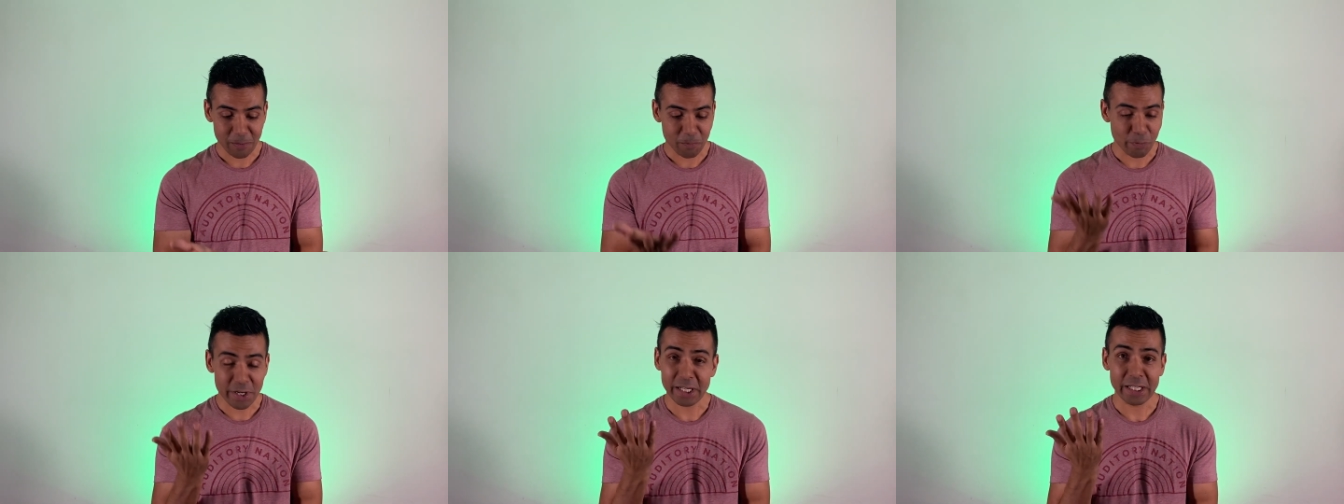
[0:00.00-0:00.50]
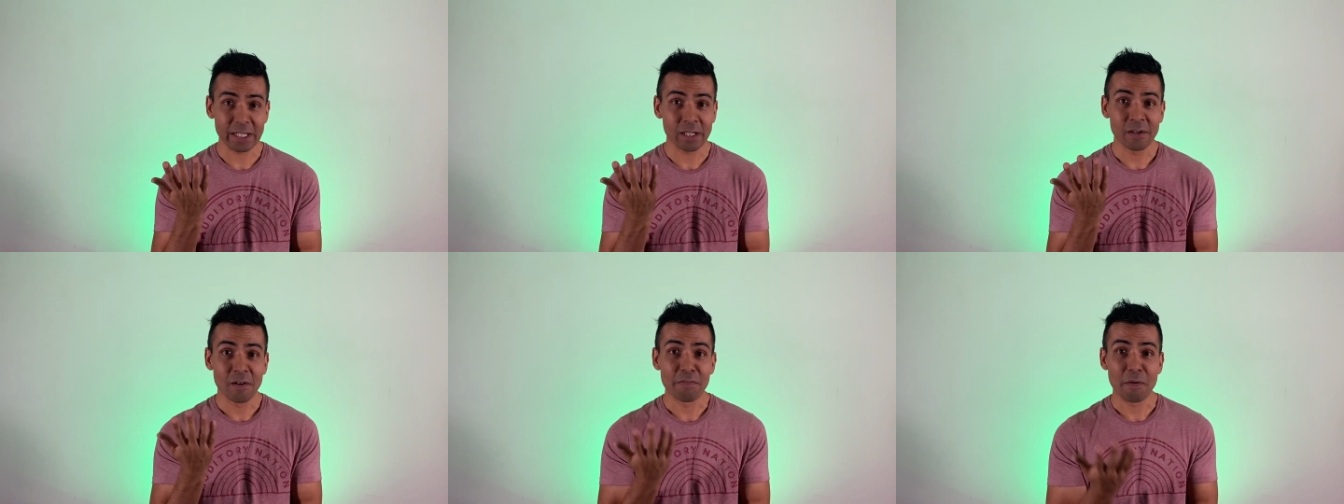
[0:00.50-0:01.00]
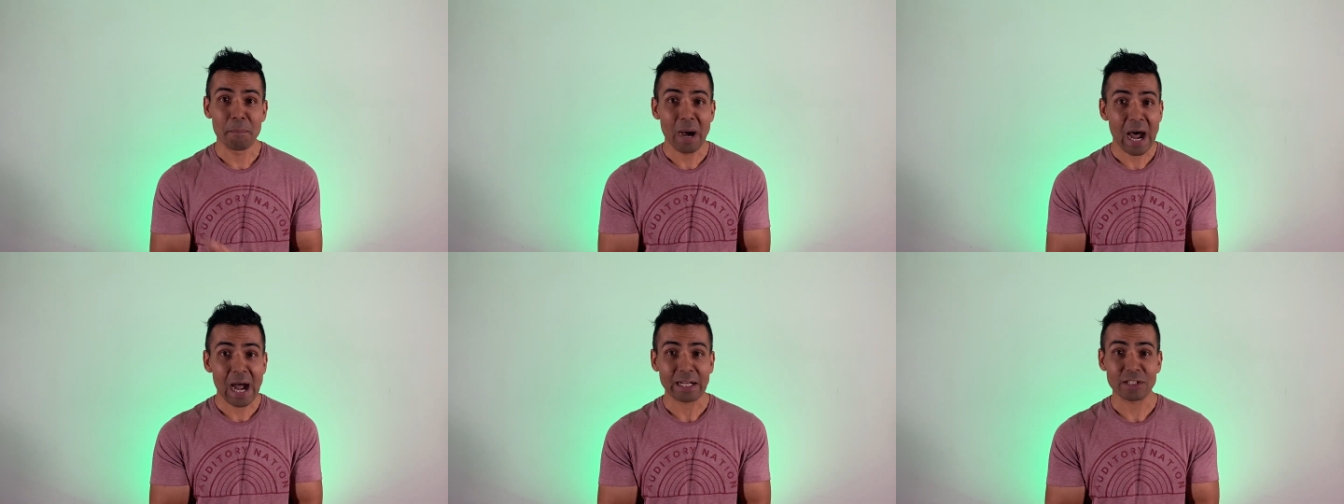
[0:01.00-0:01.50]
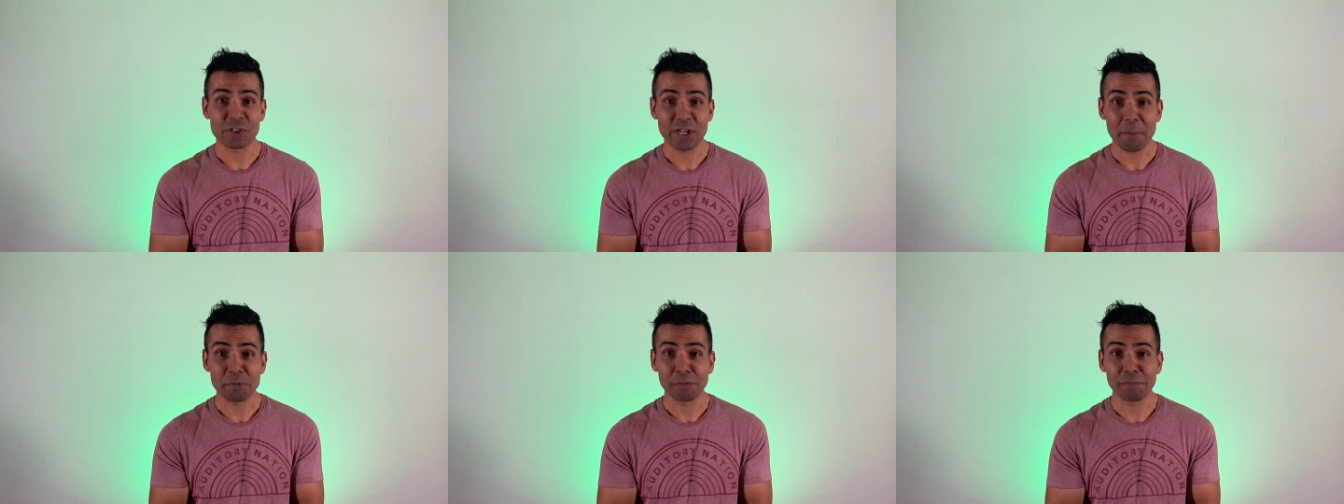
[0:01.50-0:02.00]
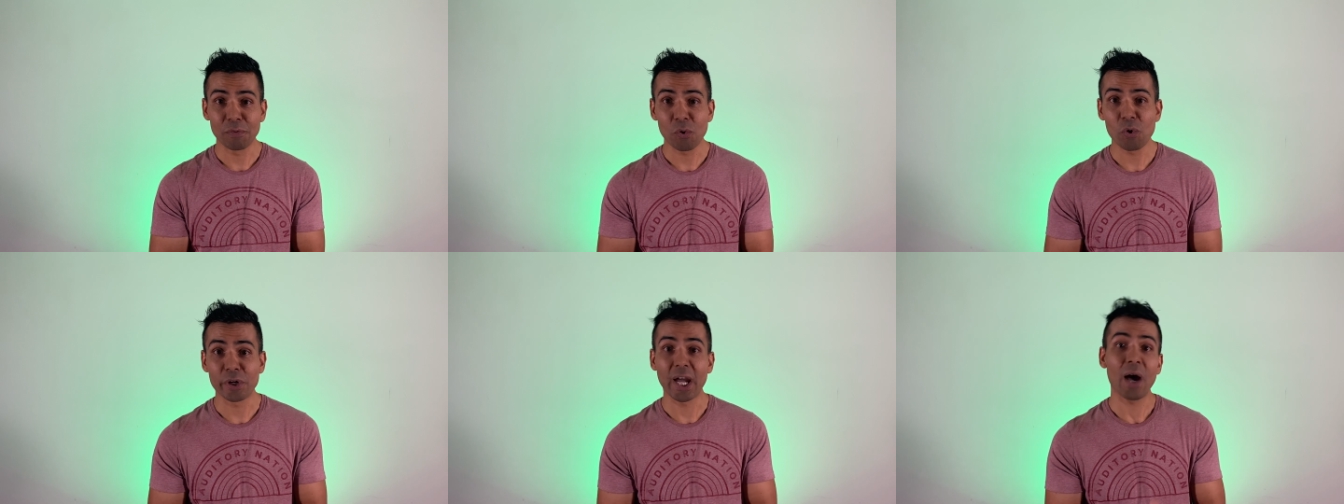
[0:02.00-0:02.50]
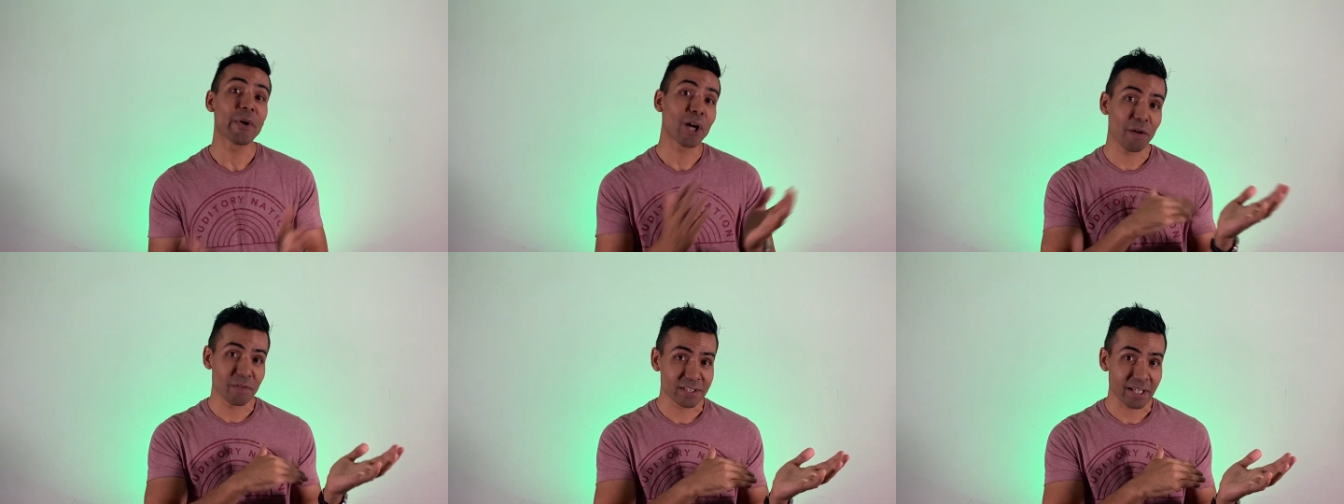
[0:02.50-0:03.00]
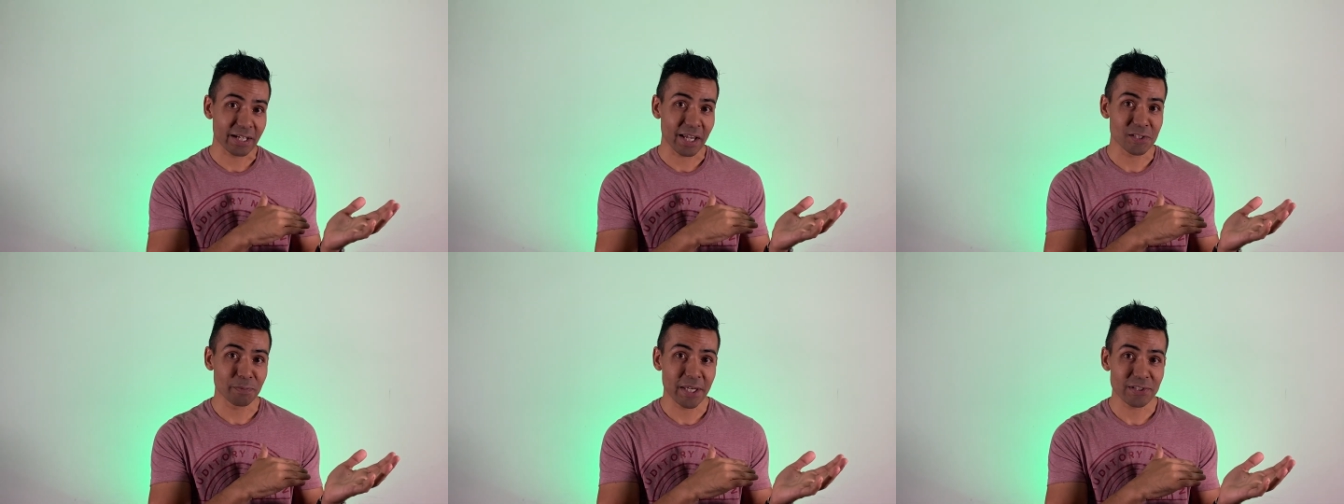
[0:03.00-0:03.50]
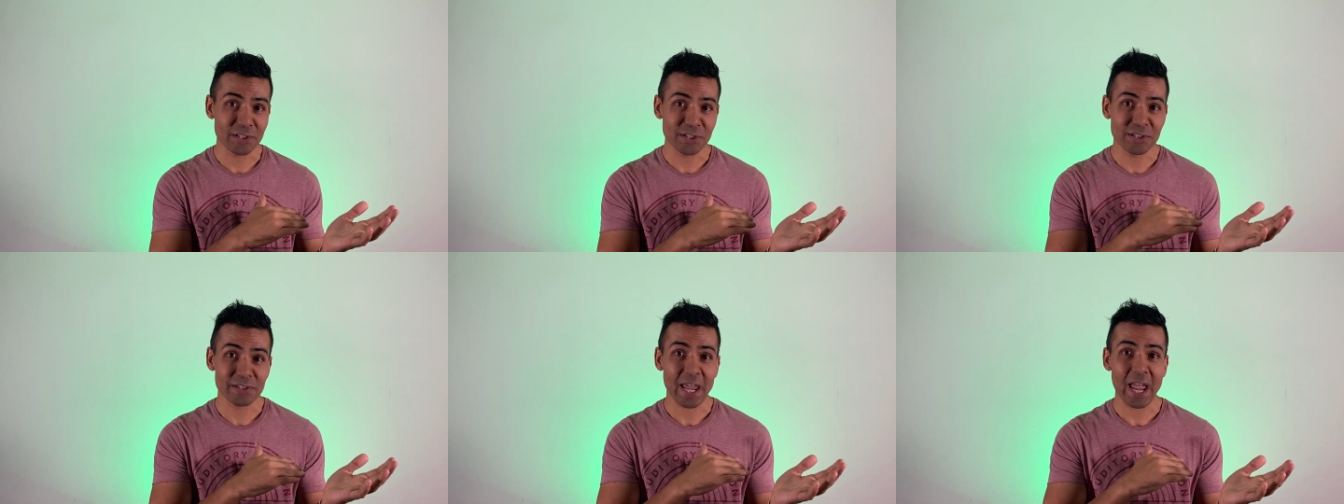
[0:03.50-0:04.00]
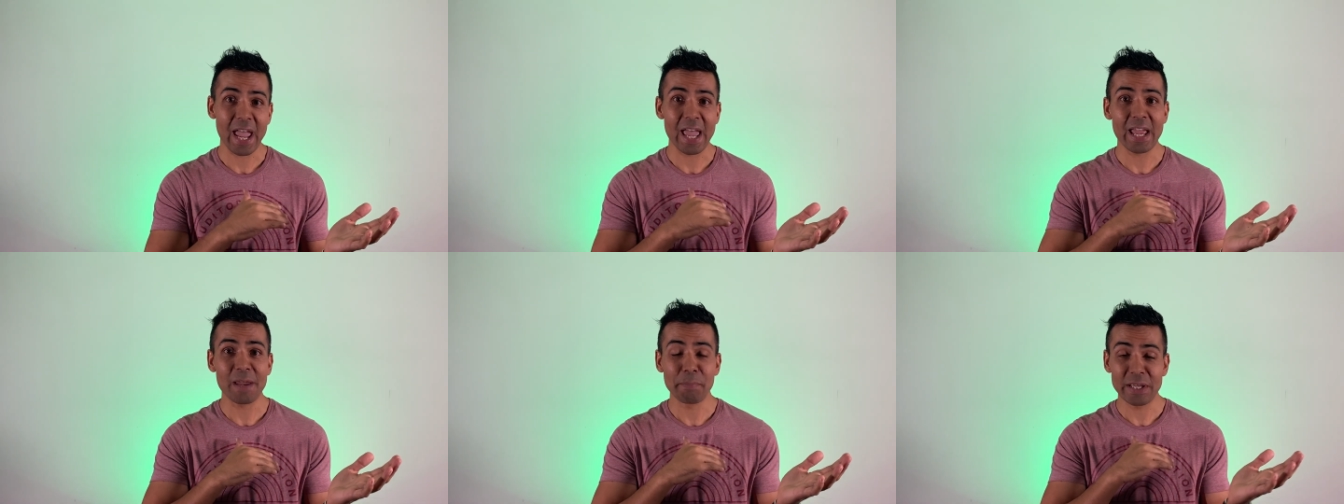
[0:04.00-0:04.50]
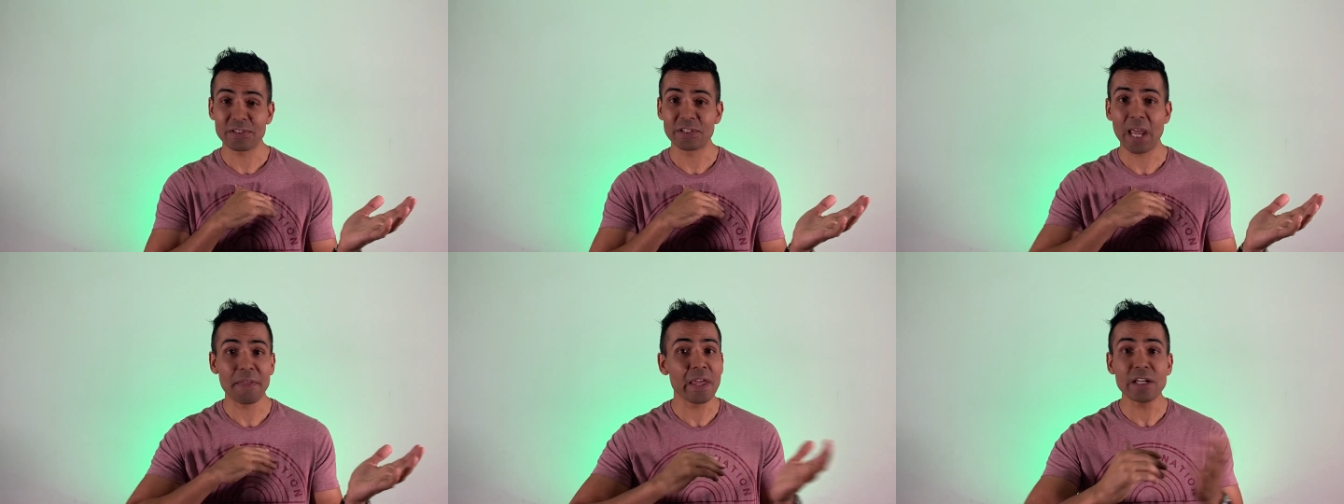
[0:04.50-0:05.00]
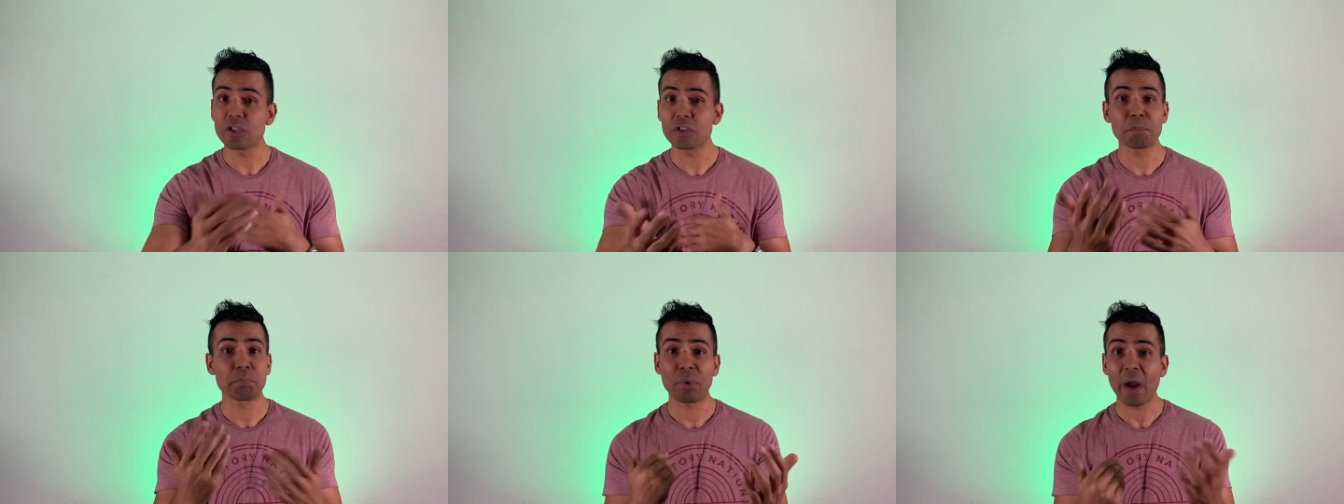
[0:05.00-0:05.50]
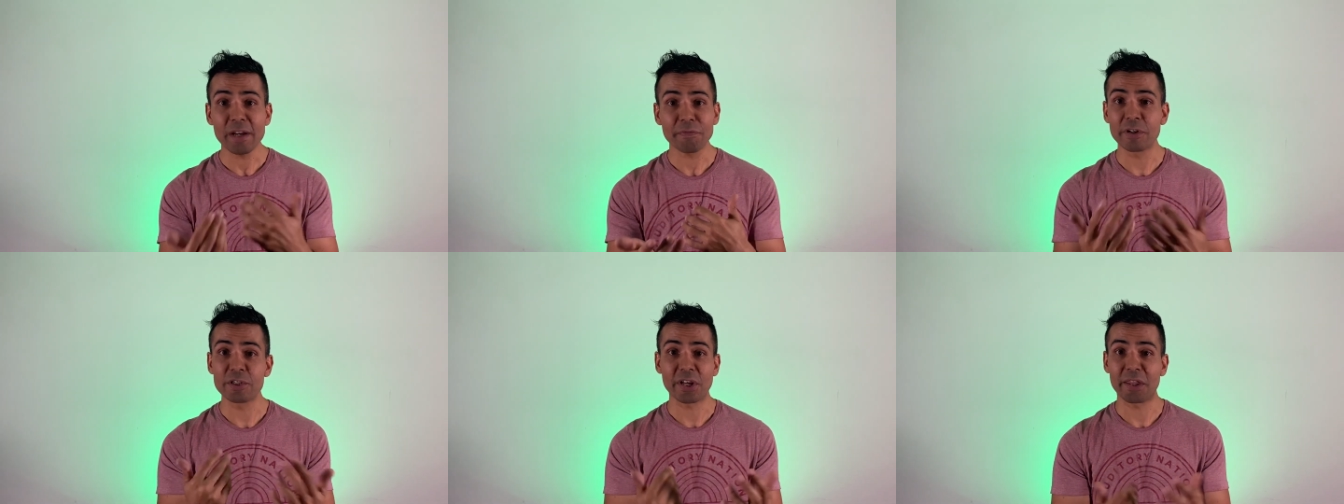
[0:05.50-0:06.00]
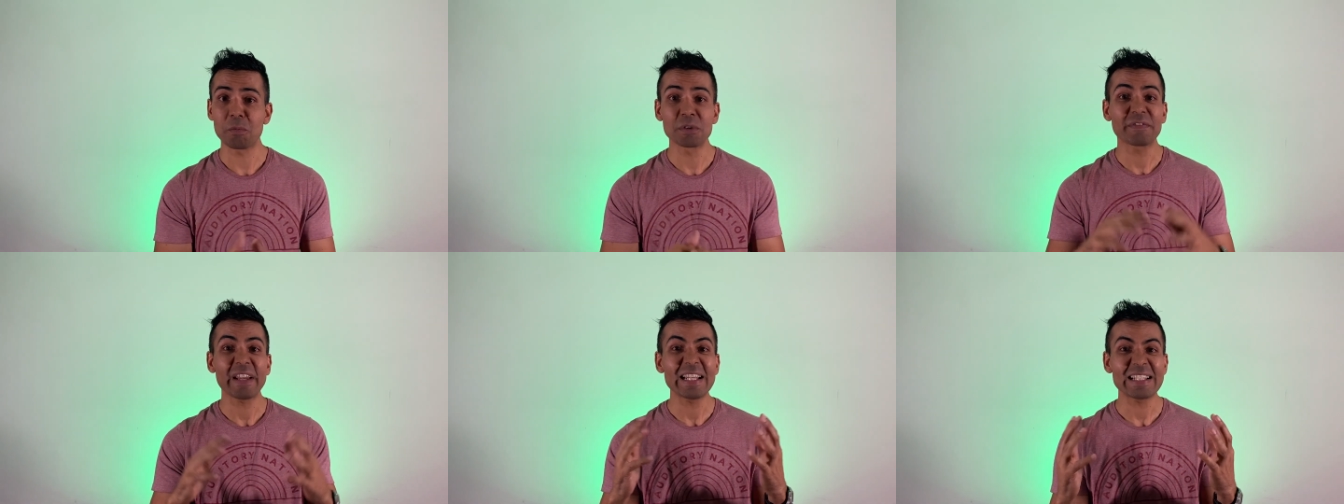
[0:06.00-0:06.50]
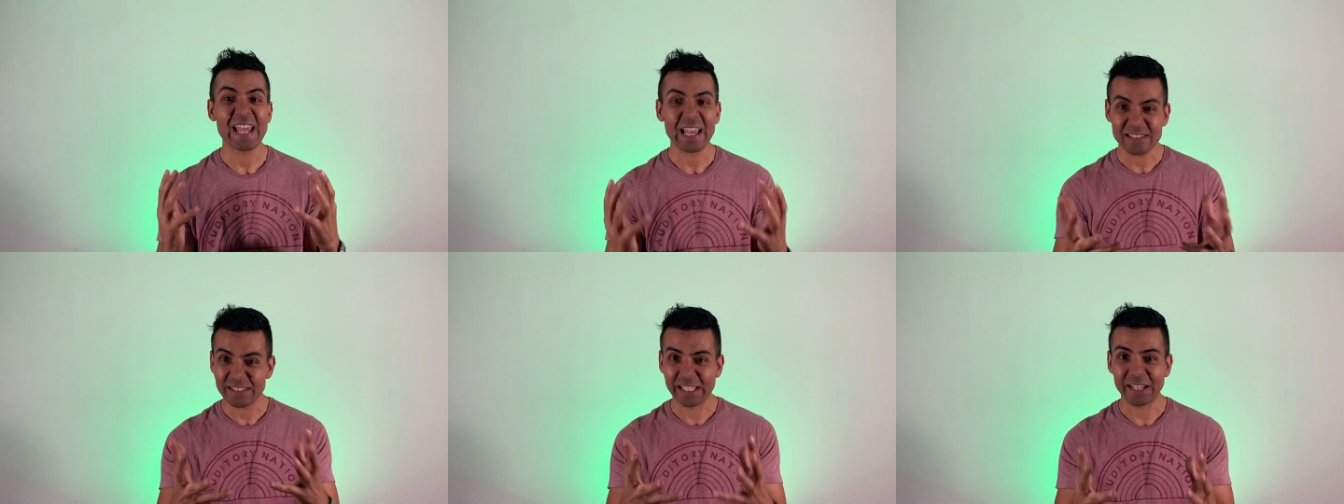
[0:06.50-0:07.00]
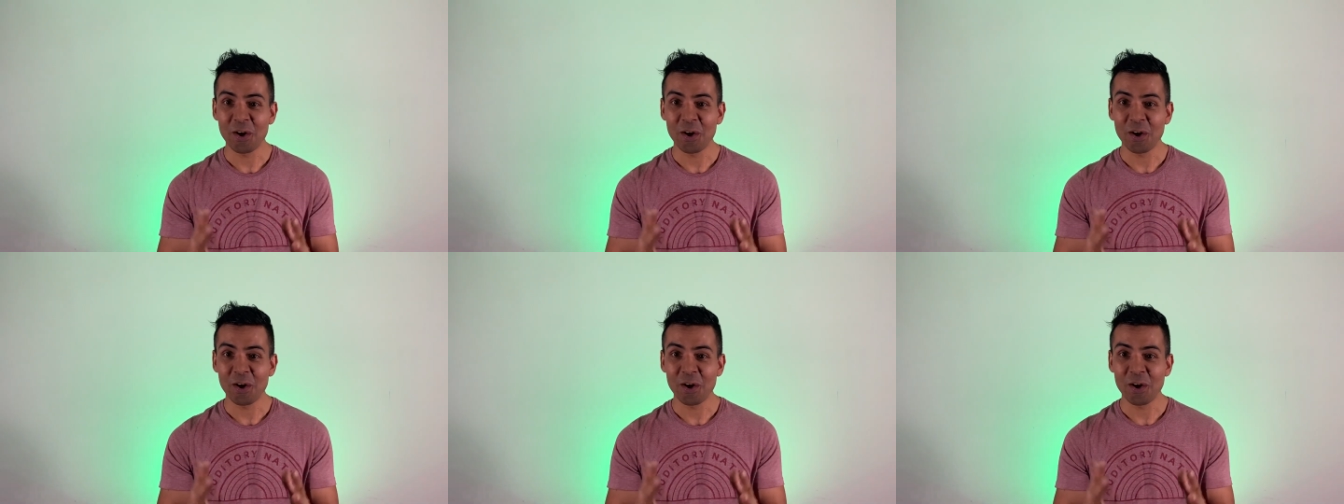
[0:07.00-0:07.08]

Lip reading: reading from Mark chapter 4, going over Sunday's message, and then just praying for each other. It was fantastic.